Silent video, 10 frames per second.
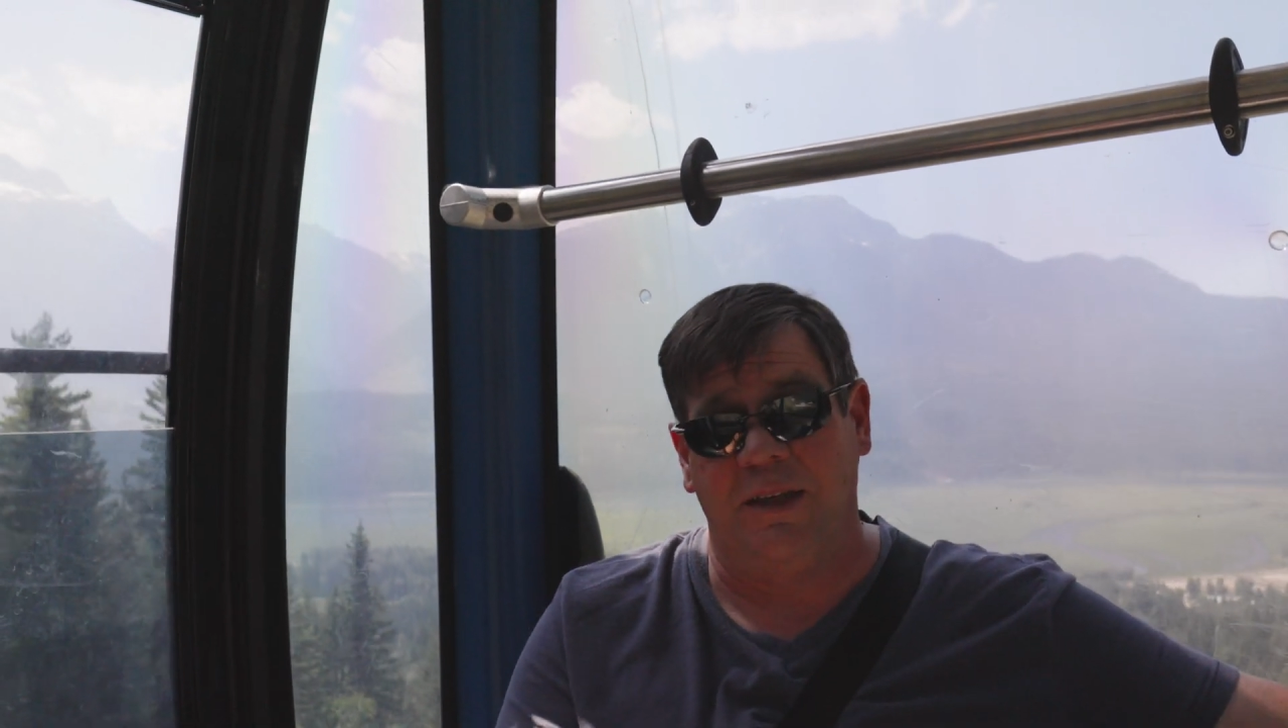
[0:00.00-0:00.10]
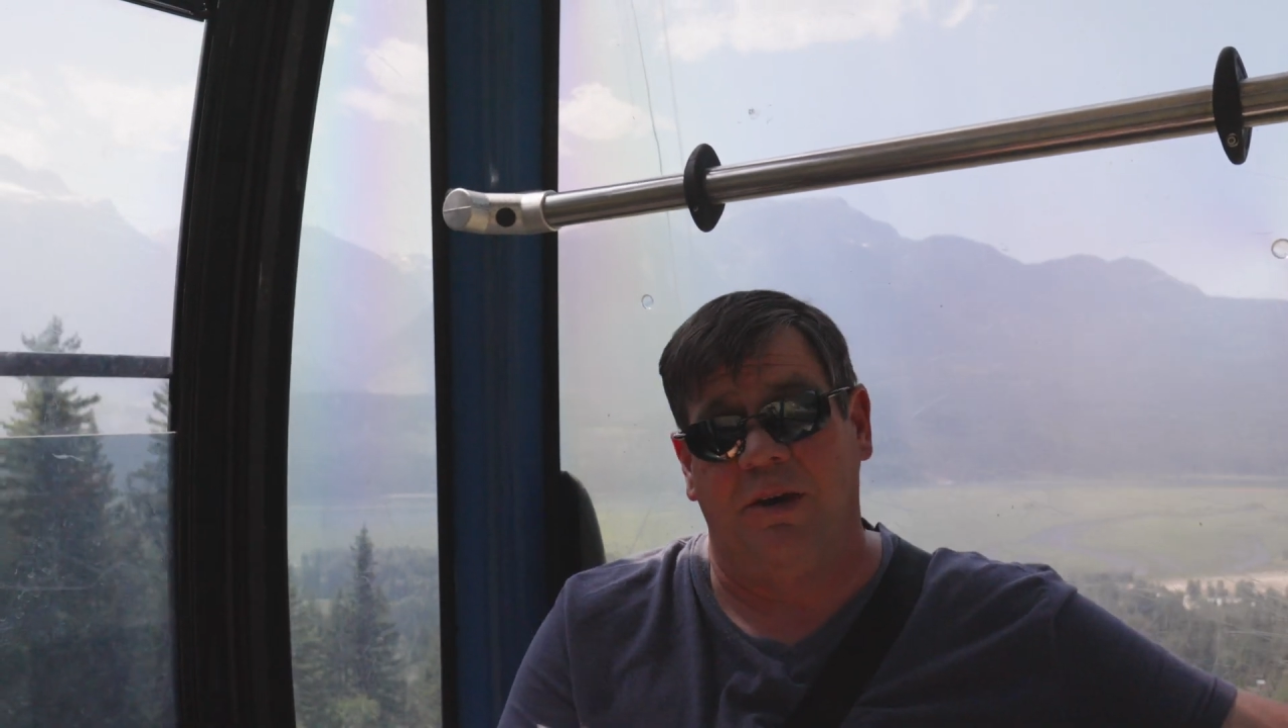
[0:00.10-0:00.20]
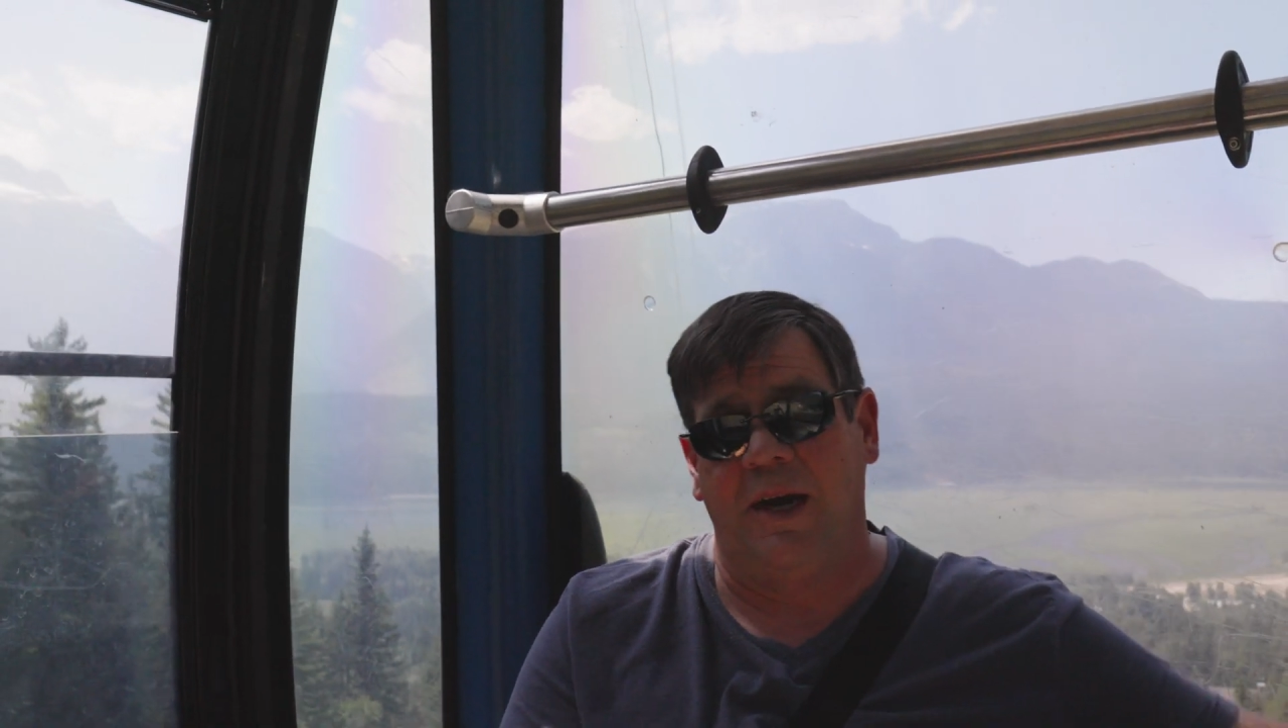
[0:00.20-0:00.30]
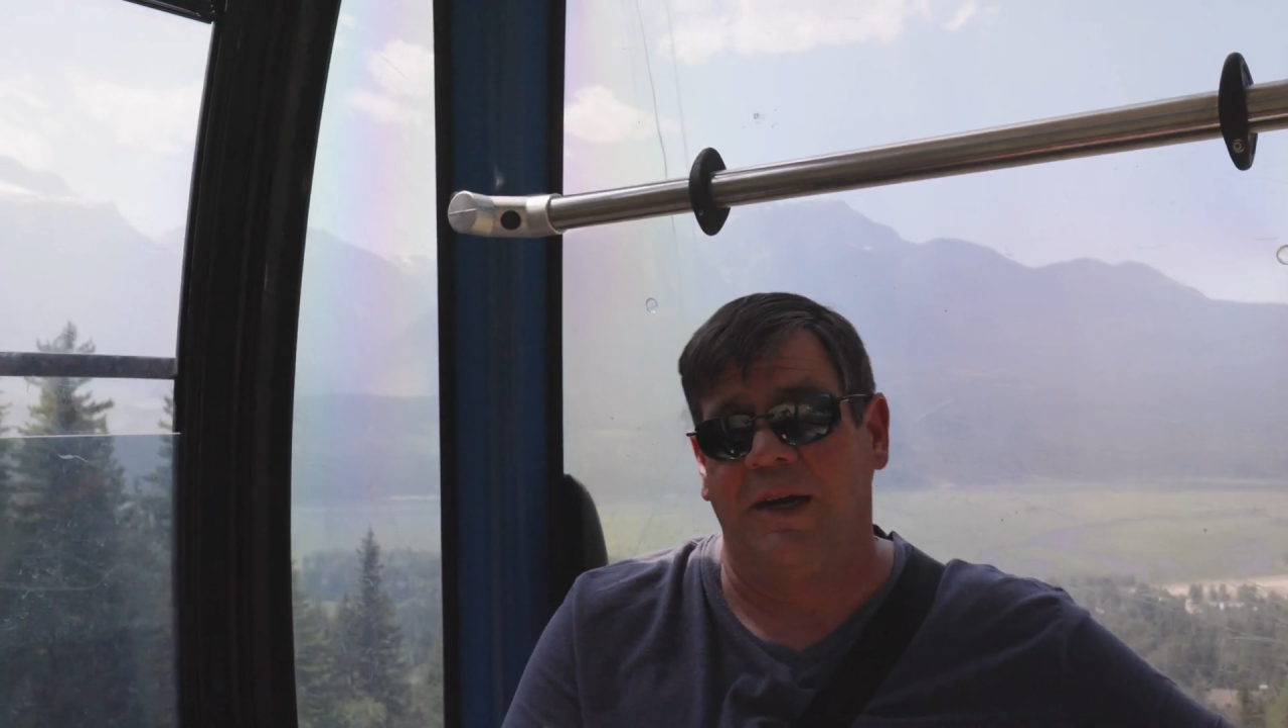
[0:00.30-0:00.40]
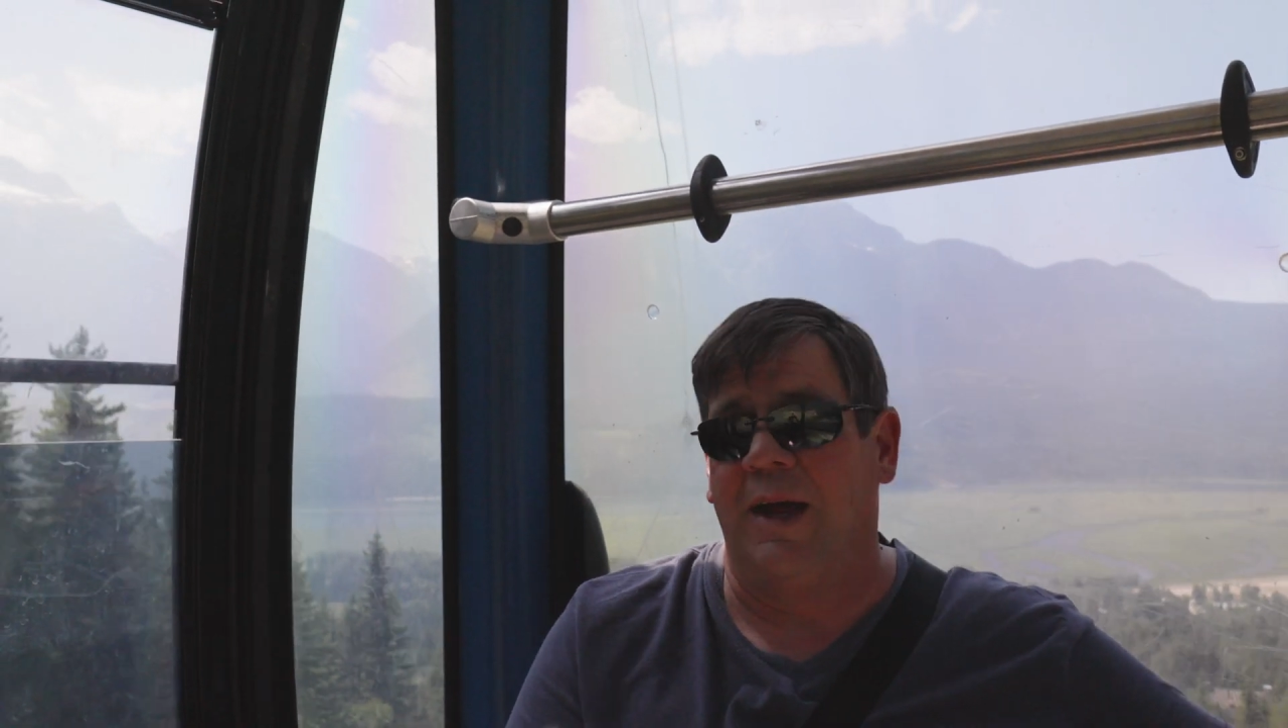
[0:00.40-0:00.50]

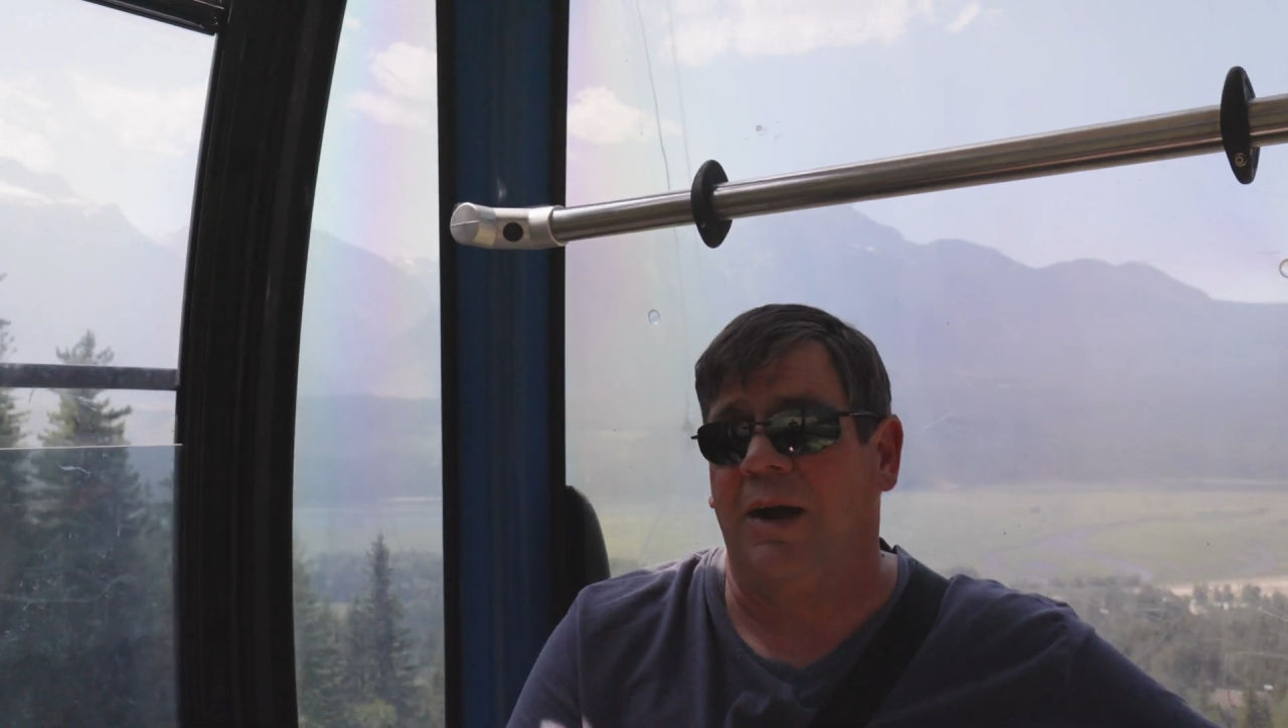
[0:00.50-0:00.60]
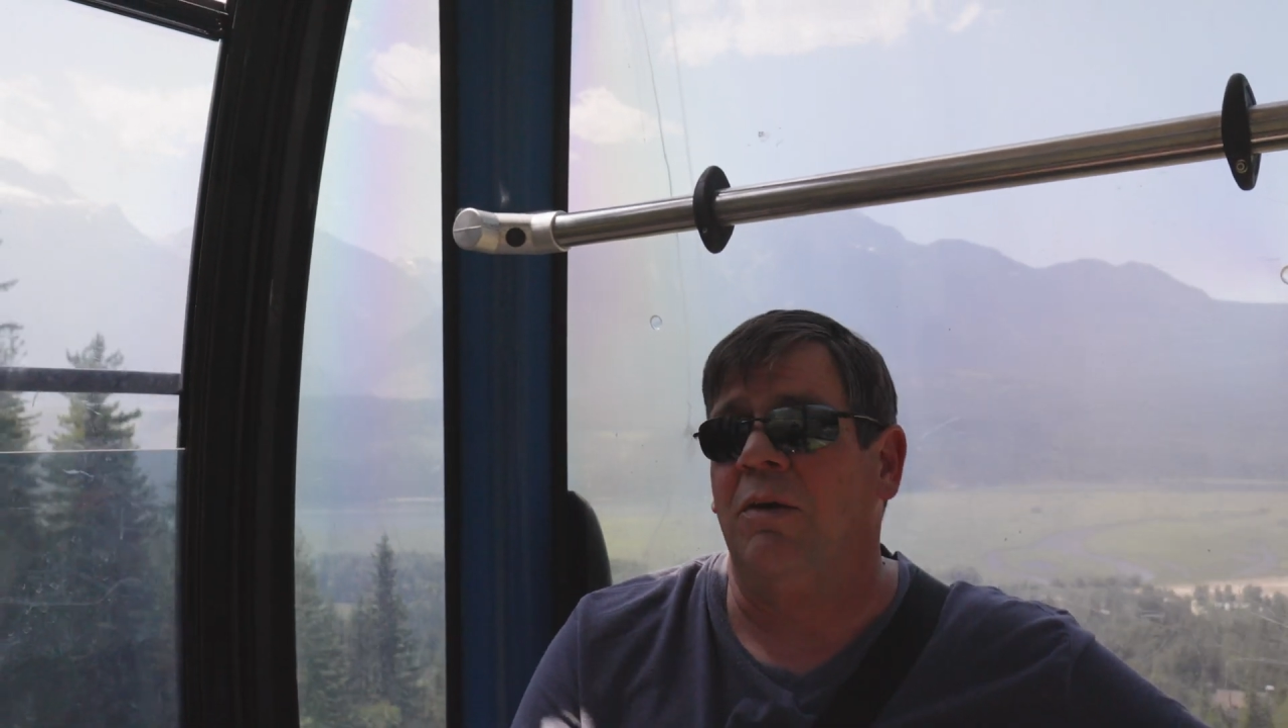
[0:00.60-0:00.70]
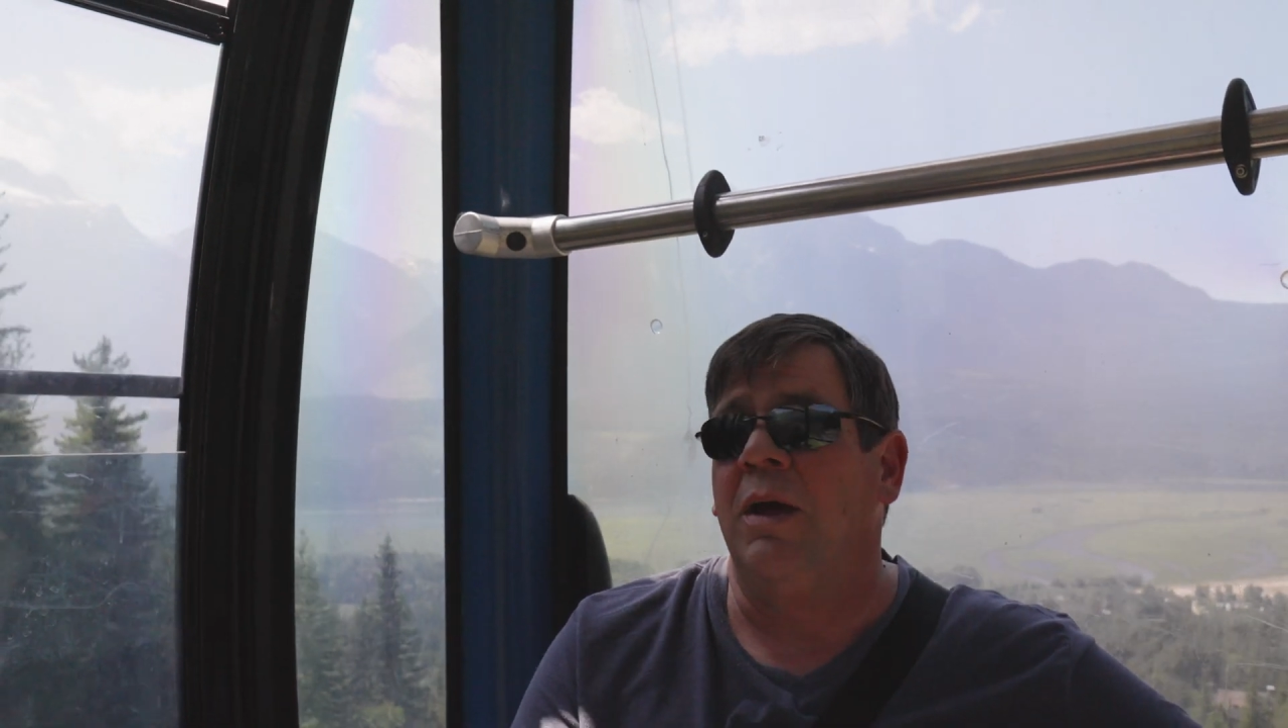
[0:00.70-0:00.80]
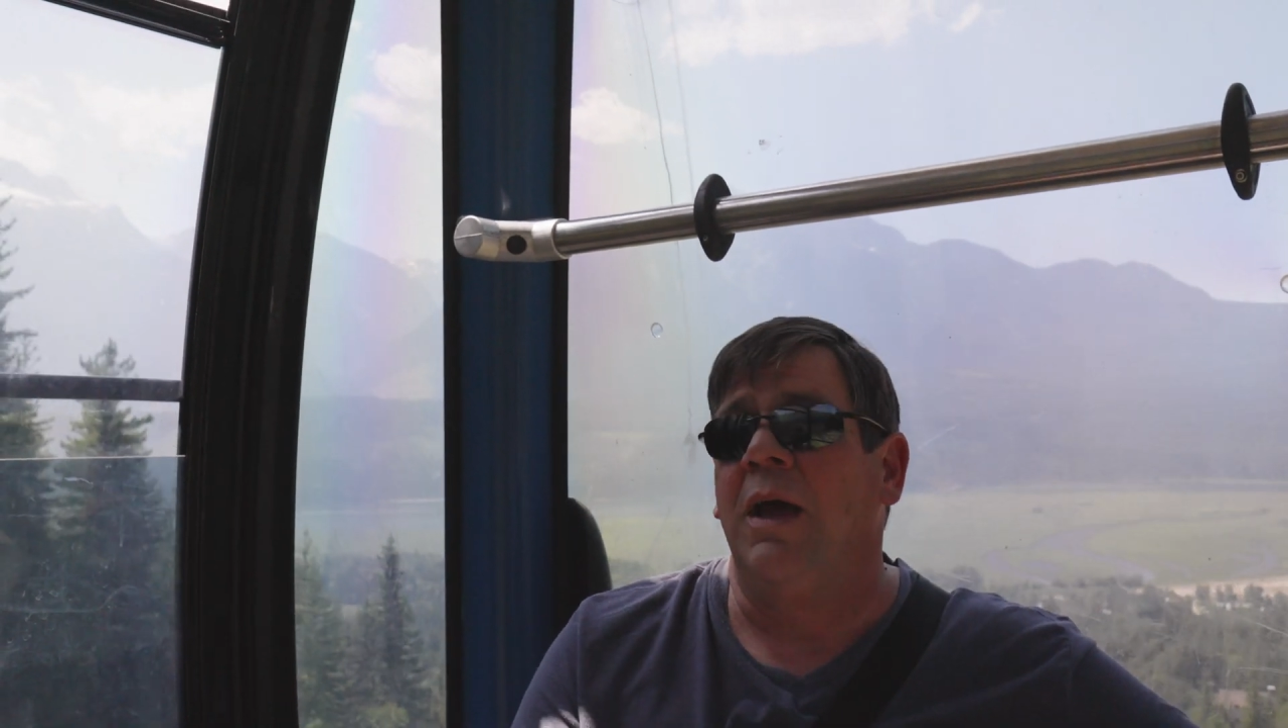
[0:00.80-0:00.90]
right now.